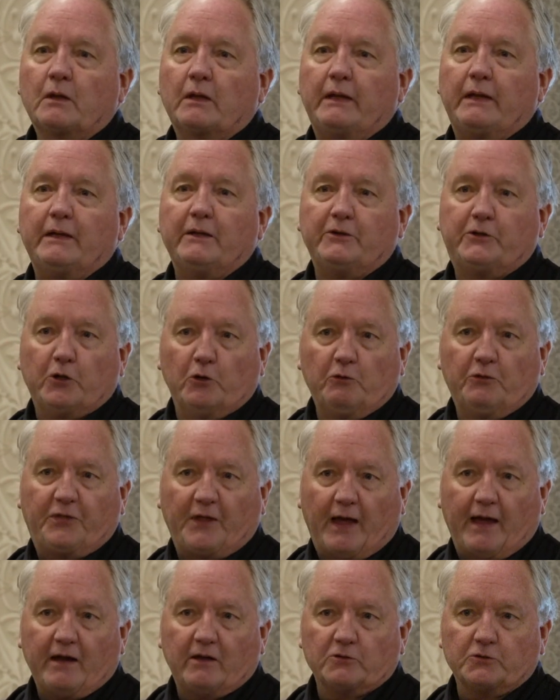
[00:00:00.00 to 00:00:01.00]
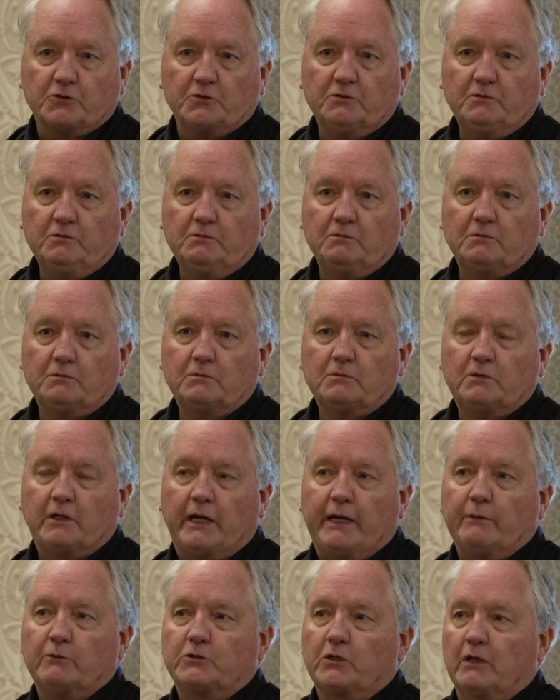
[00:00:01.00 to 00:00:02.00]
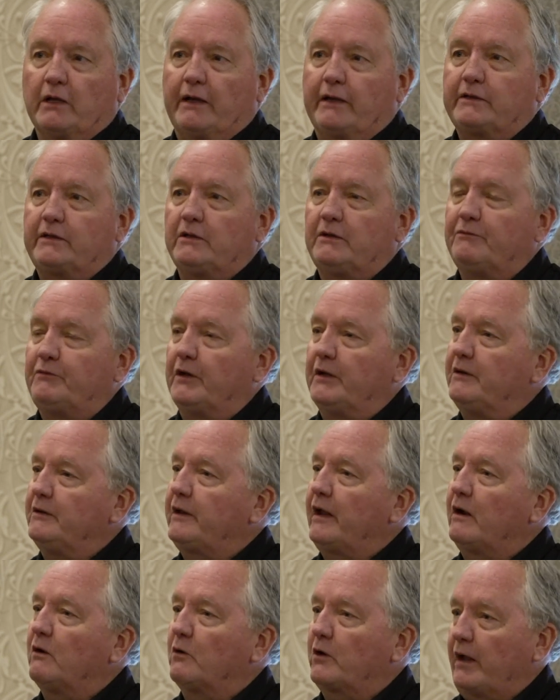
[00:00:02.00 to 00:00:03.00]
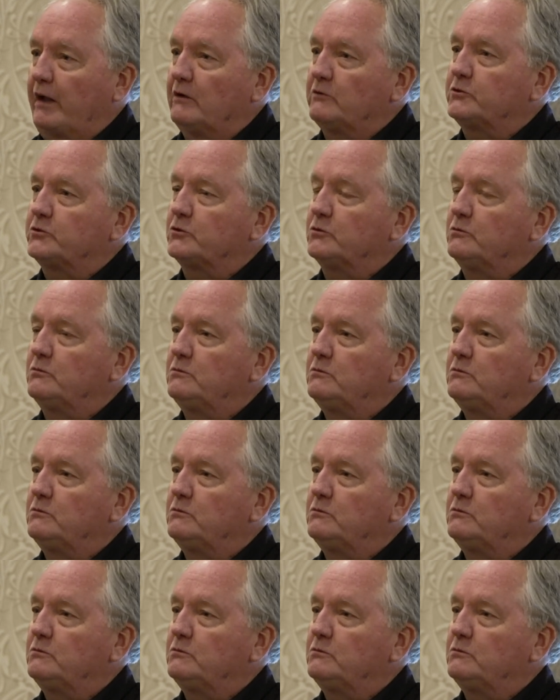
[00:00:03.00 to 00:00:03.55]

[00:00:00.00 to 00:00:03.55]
In 2000, he was elected to Vinton Town Council.